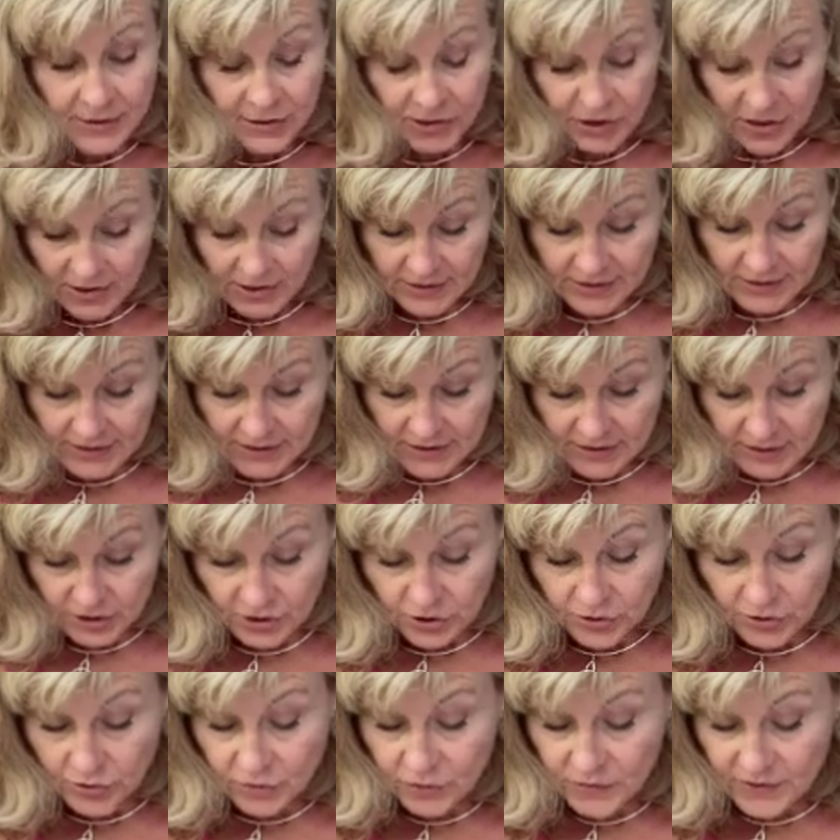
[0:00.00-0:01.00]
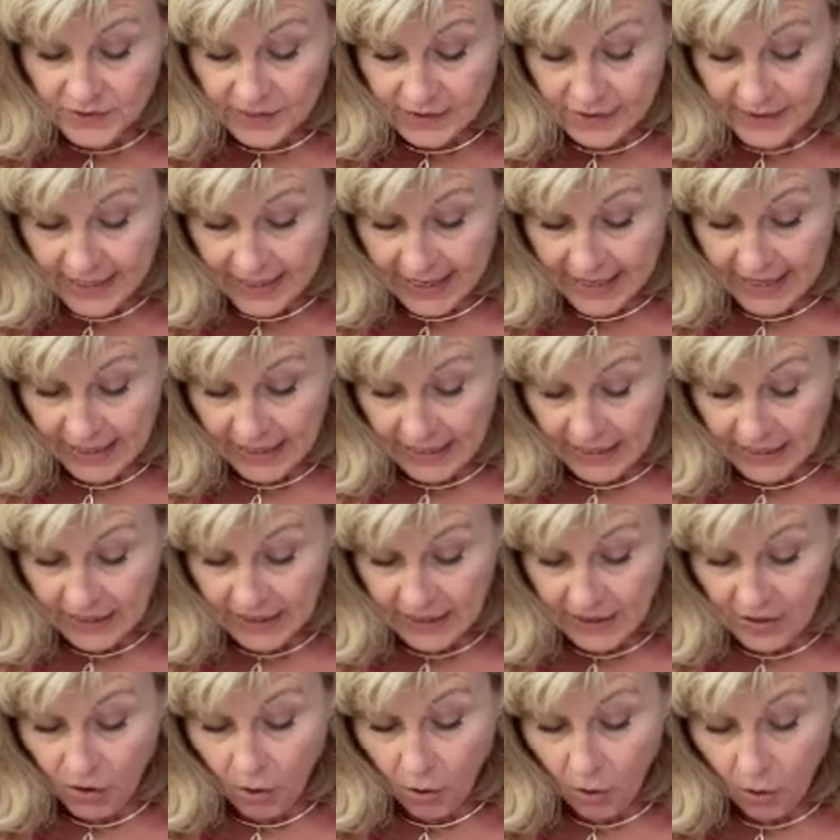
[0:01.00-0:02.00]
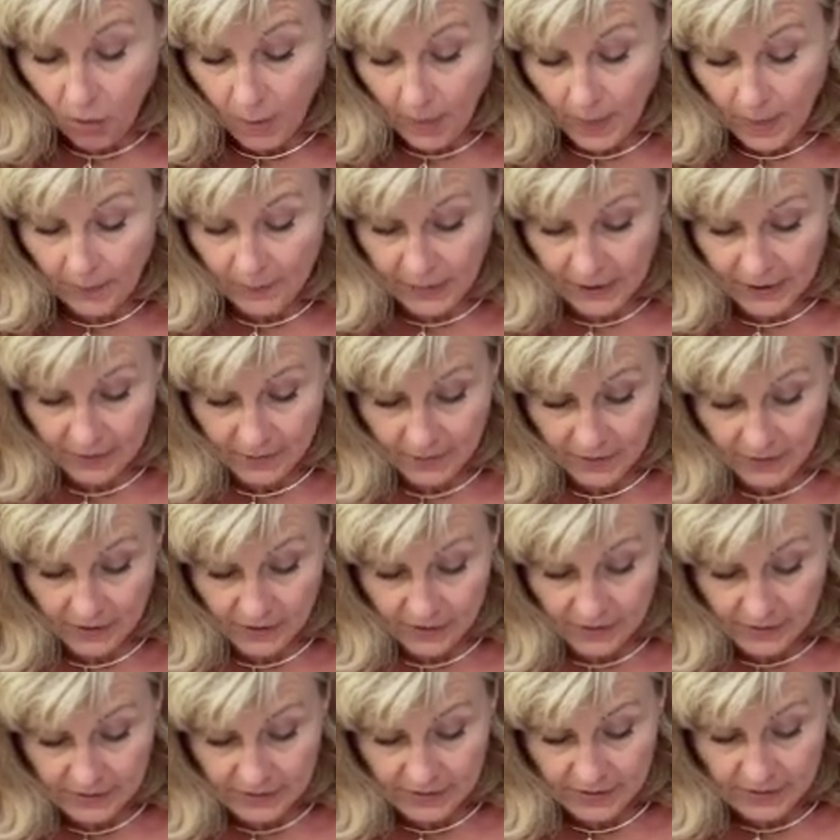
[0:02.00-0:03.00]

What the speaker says: just using the ink on the paper.